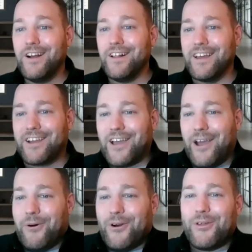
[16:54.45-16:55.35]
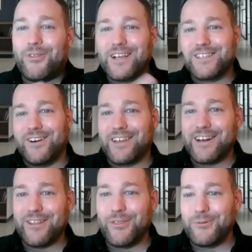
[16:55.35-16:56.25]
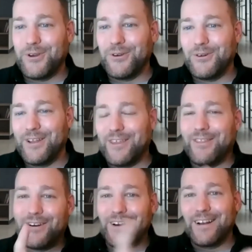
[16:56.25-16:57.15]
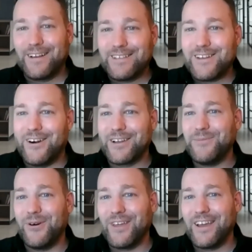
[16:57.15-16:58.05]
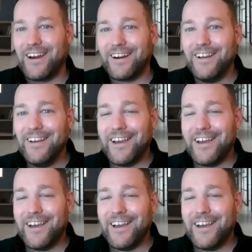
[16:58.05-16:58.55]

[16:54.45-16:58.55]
Like, okay, what are the things that are getting through? And then they're going to target more there.